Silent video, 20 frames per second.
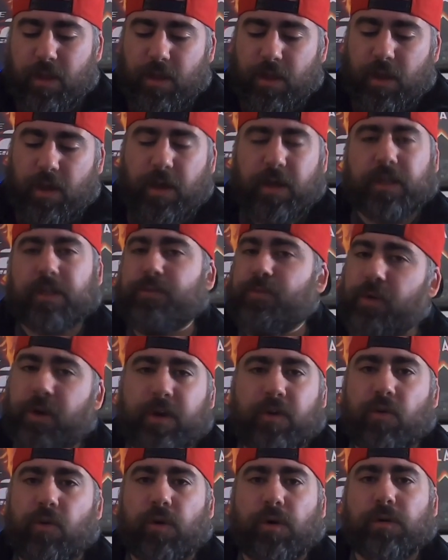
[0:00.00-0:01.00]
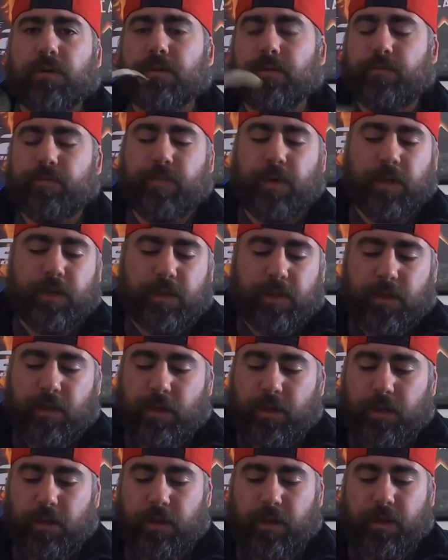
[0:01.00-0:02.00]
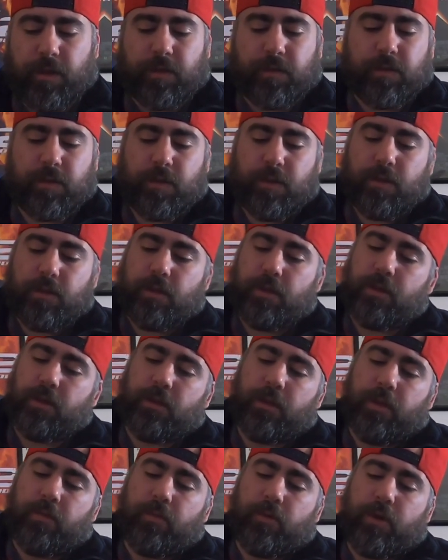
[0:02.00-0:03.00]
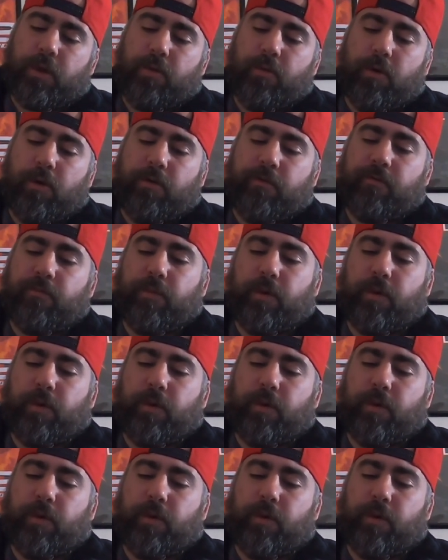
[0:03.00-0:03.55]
It's pretty cool, but that label came off.